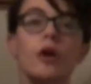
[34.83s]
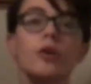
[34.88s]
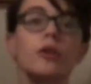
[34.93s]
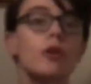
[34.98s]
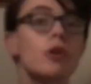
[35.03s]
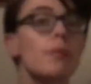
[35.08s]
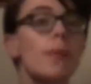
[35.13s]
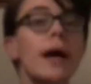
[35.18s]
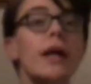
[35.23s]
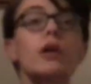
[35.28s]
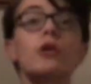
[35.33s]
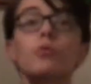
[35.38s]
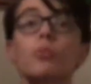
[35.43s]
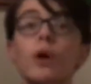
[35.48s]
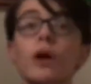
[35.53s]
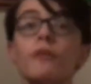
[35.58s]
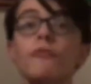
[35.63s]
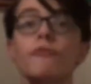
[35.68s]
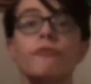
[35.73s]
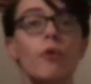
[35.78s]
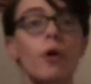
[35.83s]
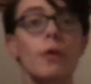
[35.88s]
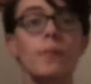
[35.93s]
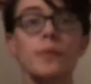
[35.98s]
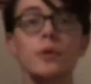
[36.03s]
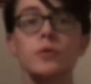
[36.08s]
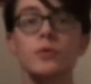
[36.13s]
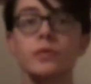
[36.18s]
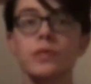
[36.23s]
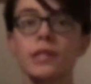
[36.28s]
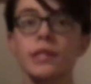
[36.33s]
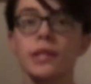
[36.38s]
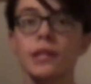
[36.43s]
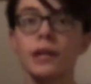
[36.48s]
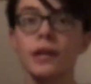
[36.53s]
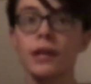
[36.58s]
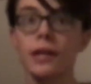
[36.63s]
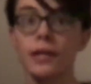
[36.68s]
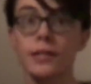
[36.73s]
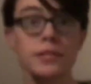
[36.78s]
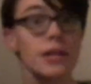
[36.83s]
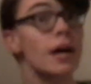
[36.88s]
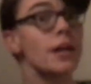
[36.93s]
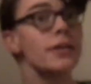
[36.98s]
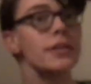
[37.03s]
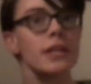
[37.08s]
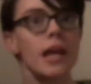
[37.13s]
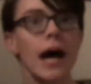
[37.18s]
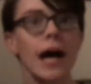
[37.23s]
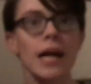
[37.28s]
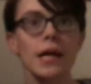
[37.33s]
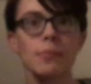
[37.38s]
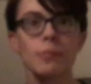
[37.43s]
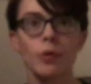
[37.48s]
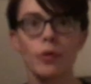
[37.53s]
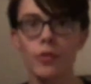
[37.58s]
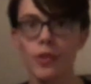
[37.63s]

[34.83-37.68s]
No matter what form you see, it's undeniable